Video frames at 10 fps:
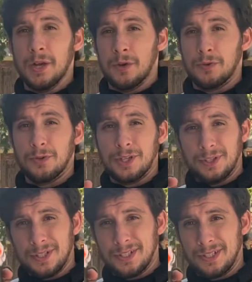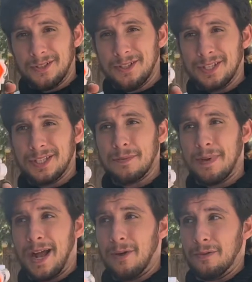Realistically, it's
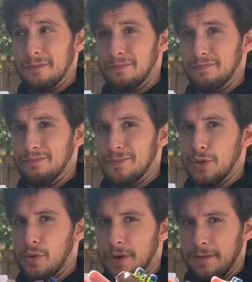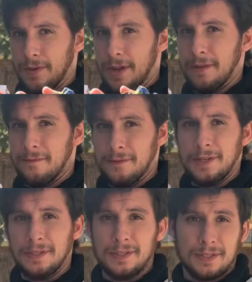about 25 feet
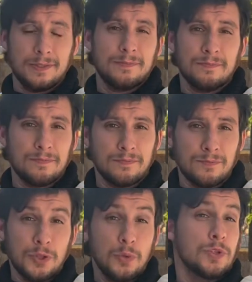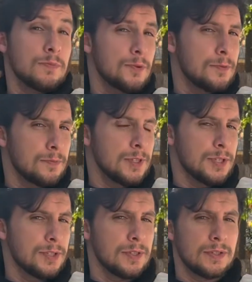is a usable
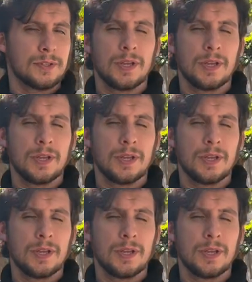distance.